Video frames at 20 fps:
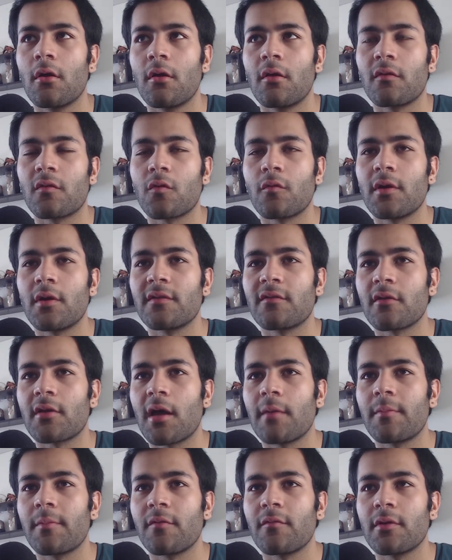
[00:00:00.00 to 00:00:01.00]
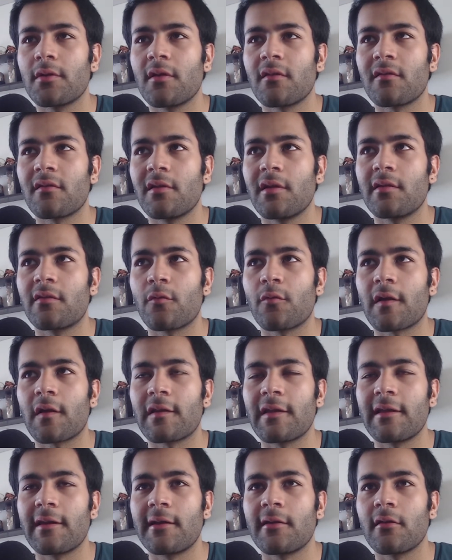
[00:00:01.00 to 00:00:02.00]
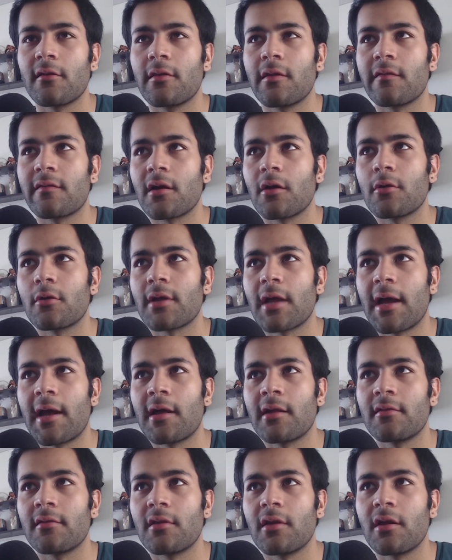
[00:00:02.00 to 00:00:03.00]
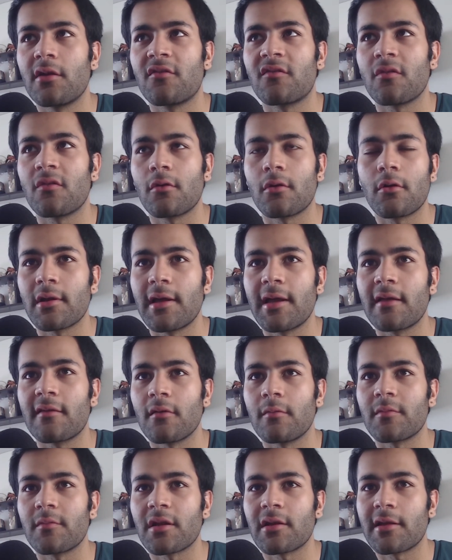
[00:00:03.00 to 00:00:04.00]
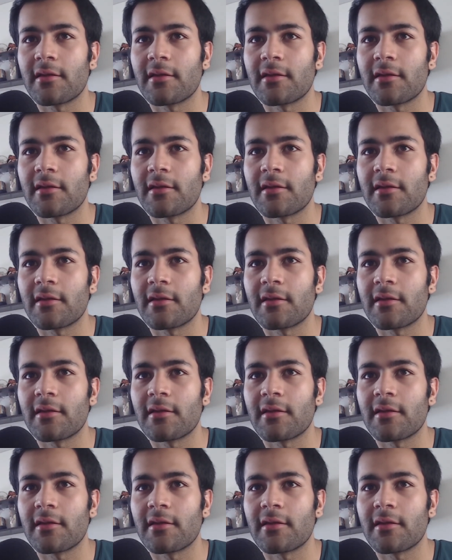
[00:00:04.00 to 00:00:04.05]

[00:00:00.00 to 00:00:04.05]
so once you're happy with this let's quickly render this out and it should look something like